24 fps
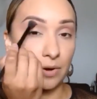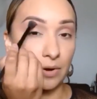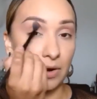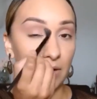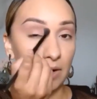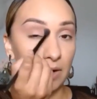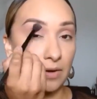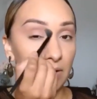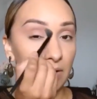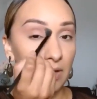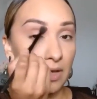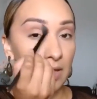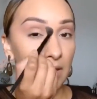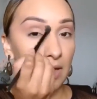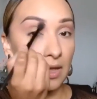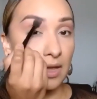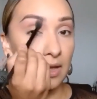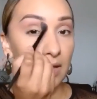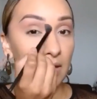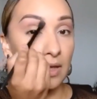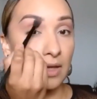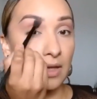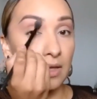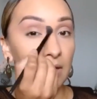brow,
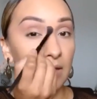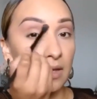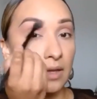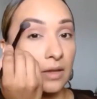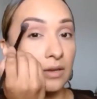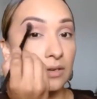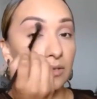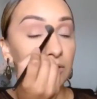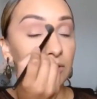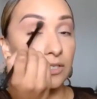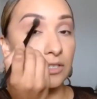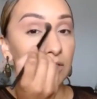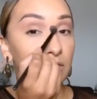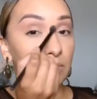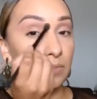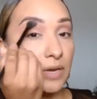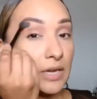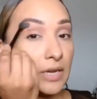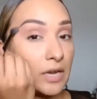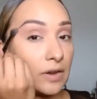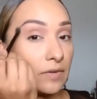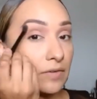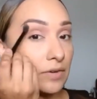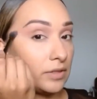just to
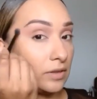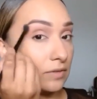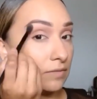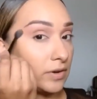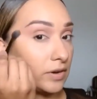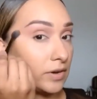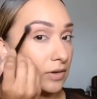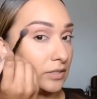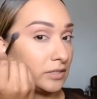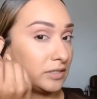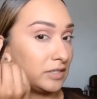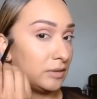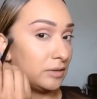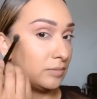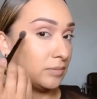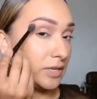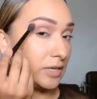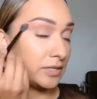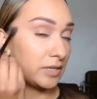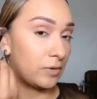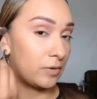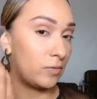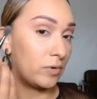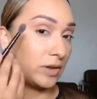make everything very
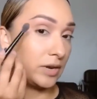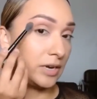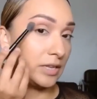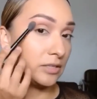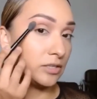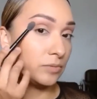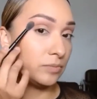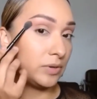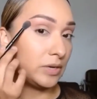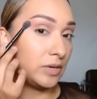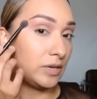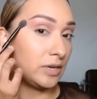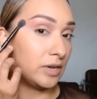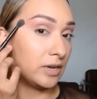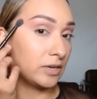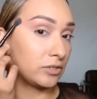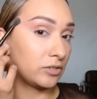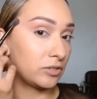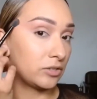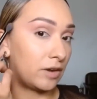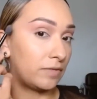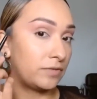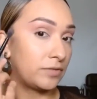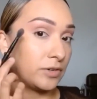seamless. I want it to be a
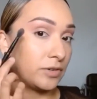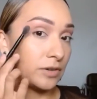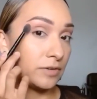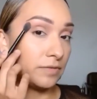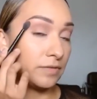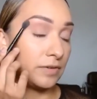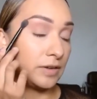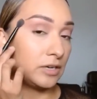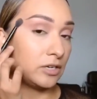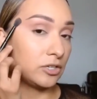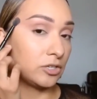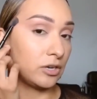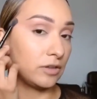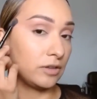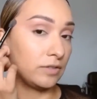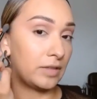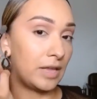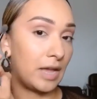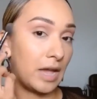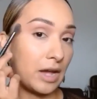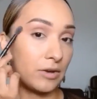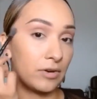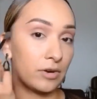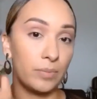softer finish on
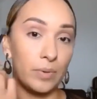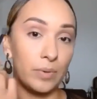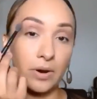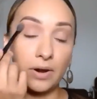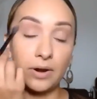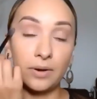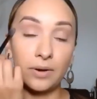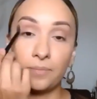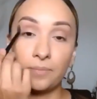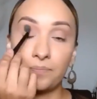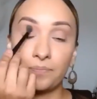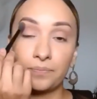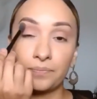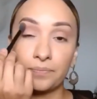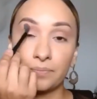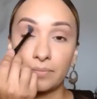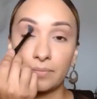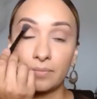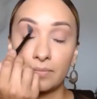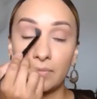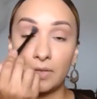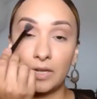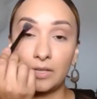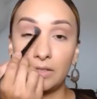the outer part.
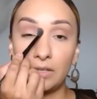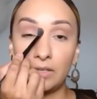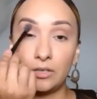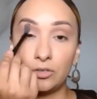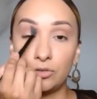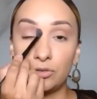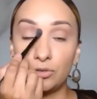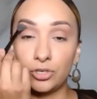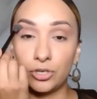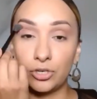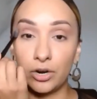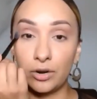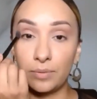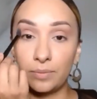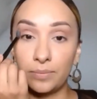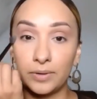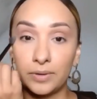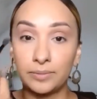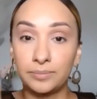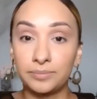Nothing too sharp.